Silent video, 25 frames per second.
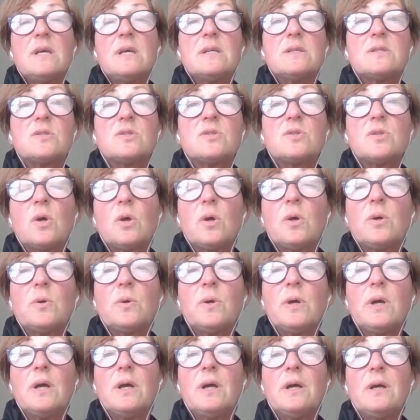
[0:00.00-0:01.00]
So
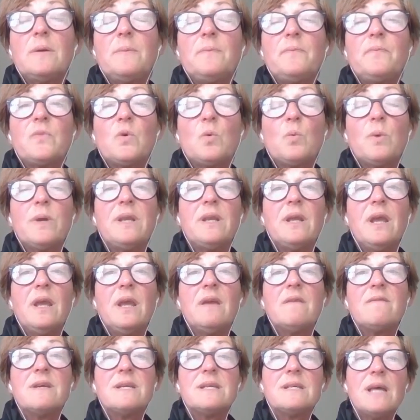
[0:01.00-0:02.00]

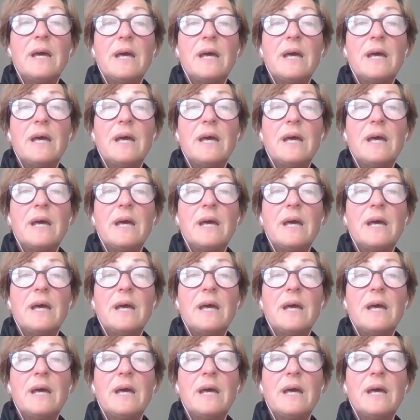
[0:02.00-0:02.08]
whenever,